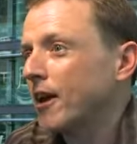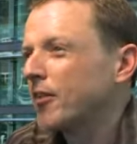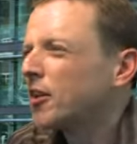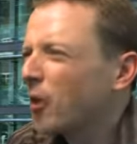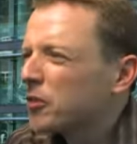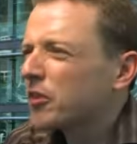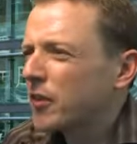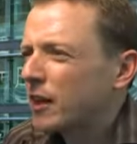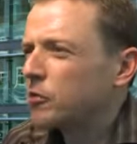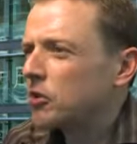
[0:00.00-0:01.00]
So not just
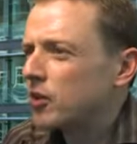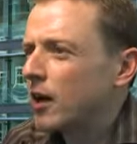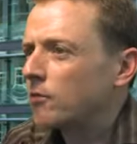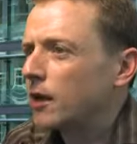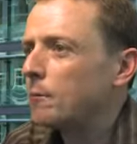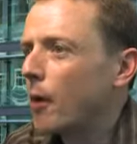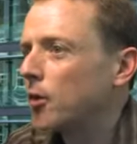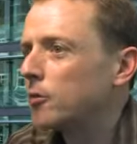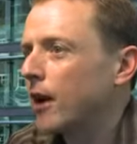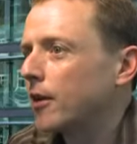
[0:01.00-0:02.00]
that you're a generally
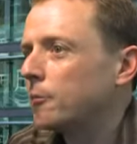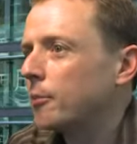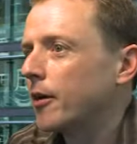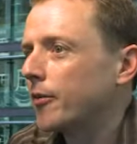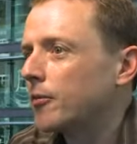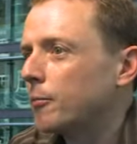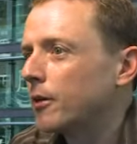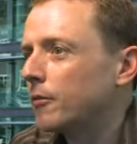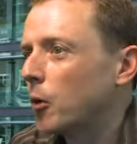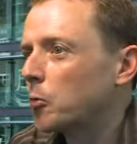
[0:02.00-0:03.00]
motivated person, but
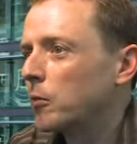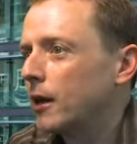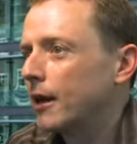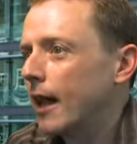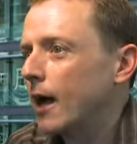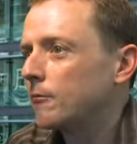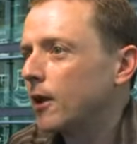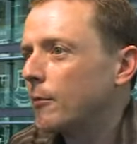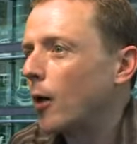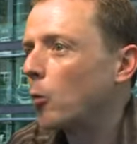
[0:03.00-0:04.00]
you've thought really
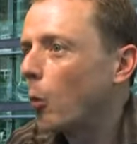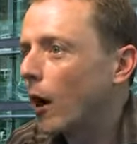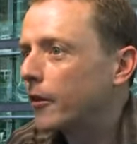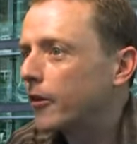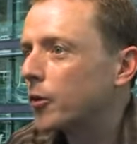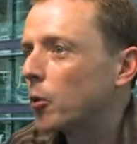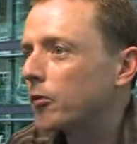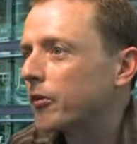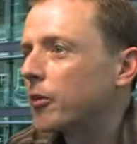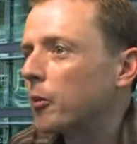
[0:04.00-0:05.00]
carefully about why this
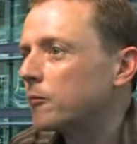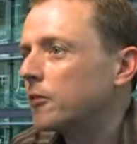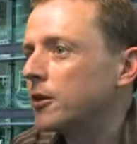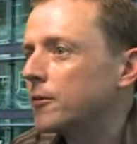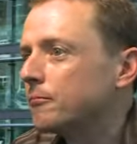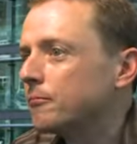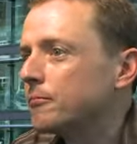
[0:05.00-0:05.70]
course is the one for you.